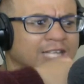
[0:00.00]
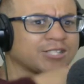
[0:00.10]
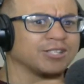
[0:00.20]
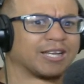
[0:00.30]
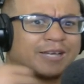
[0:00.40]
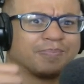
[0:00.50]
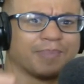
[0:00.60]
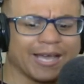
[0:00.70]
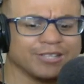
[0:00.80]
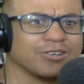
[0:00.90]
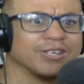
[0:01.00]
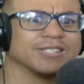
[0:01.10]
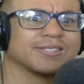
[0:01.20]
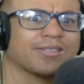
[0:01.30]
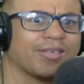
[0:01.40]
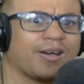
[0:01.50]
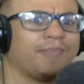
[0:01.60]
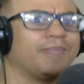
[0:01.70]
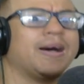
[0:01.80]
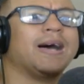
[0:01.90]
to like bite on his
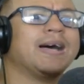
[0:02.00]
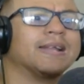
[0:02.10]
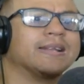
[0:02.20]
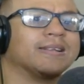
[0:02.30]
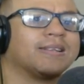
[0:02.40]
thumb, and